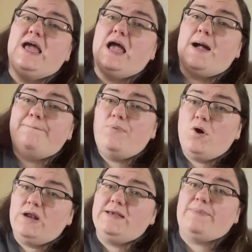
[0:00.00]
at
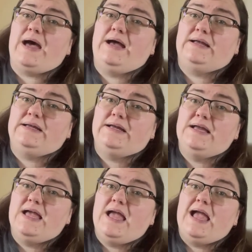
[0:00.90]
pulling back
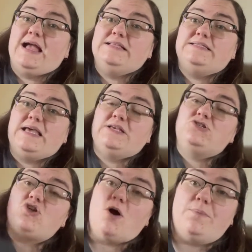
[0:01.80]
and saying,
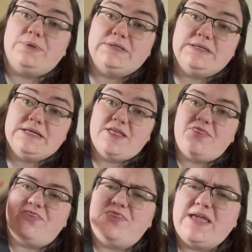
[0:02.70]
stop,
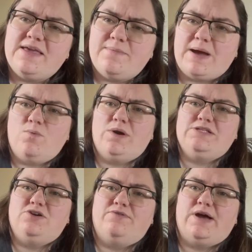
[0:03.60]
think about what
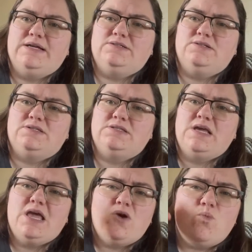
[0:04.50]
is your idols.
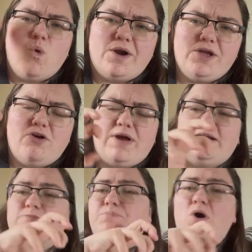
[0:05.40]
What are your
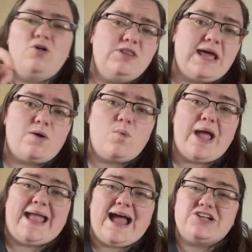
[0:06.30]
idols? Pull that
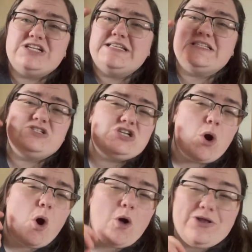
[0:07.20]
away. Actually, it's an
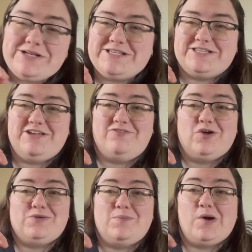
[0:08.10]
honour to serve
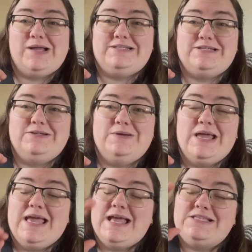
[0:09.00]
God in what I do.
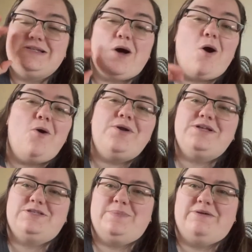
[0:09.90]
It's an honour
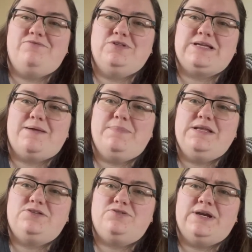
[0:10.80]
to be in full-time
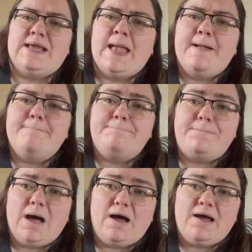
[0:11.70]
ministry.
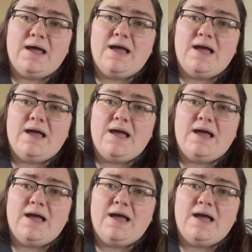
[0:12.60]
But